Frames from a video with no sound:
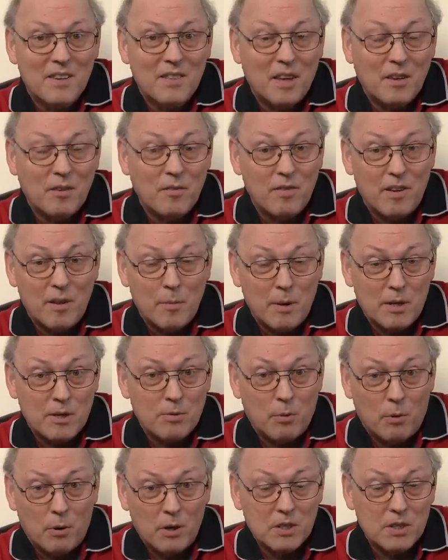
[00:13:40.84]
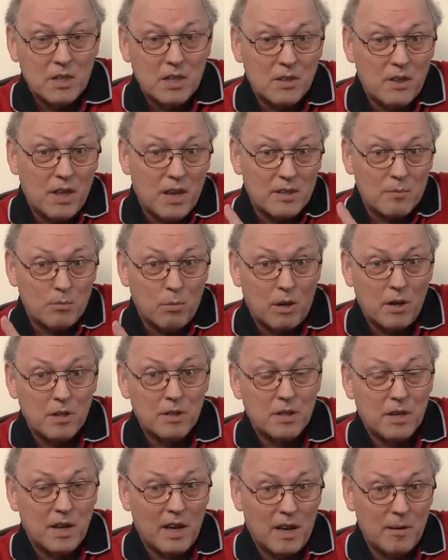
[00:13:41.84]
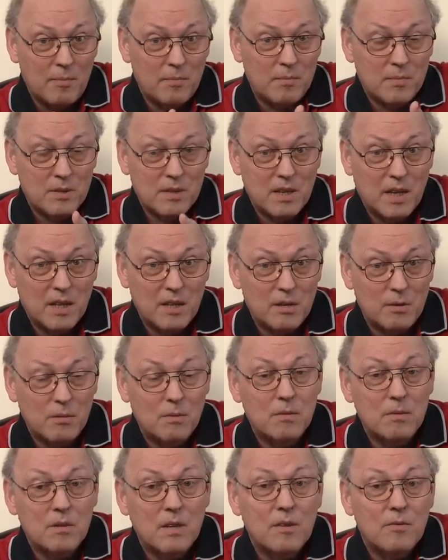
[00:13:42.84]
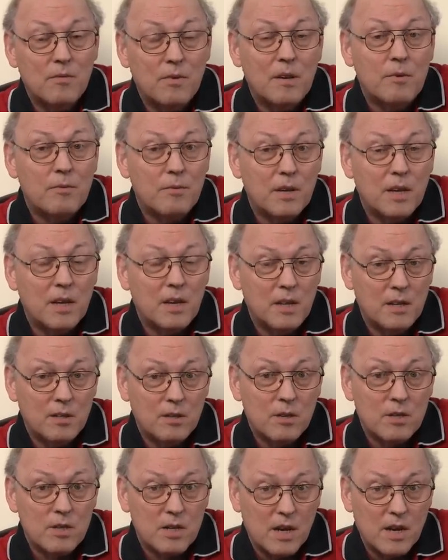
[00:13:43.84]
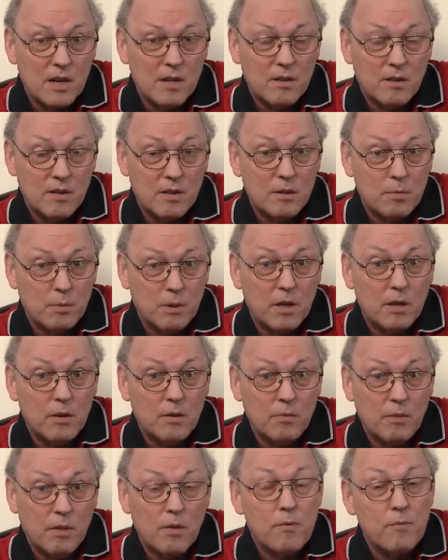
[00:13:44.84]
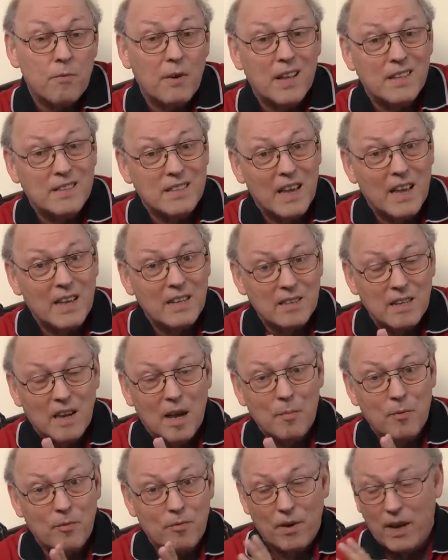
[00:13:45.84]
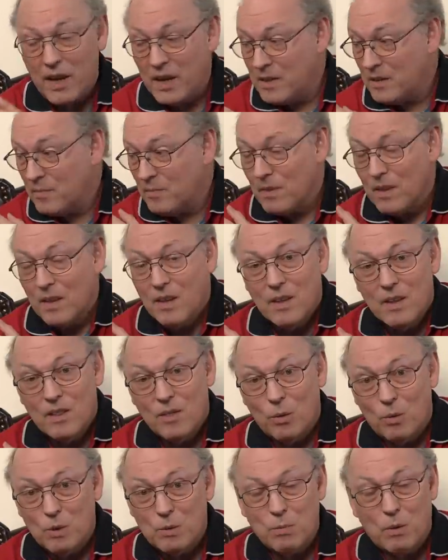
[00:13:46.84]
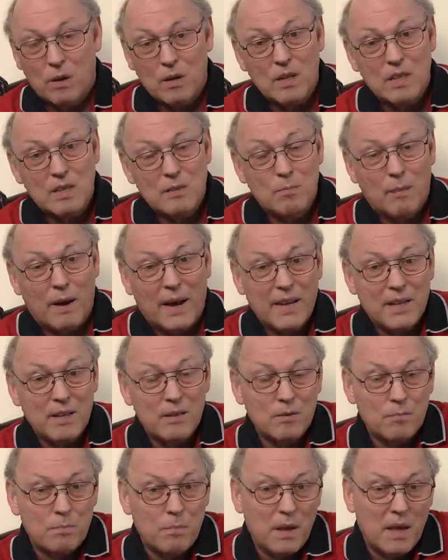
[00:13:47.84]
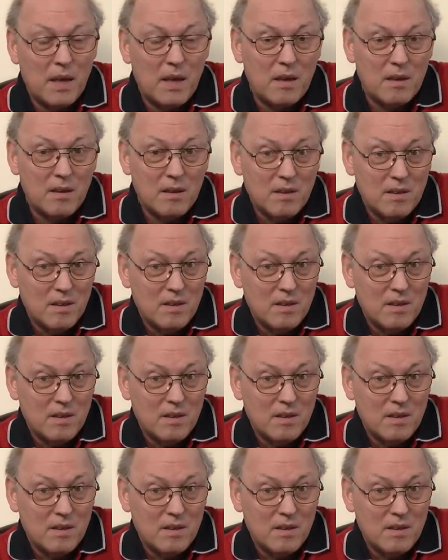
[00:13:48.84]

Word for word: Thank you very much for watching. There's more to come. Stay tuned and feel free to share this video with your friends. And I'm afraid those bottles might not be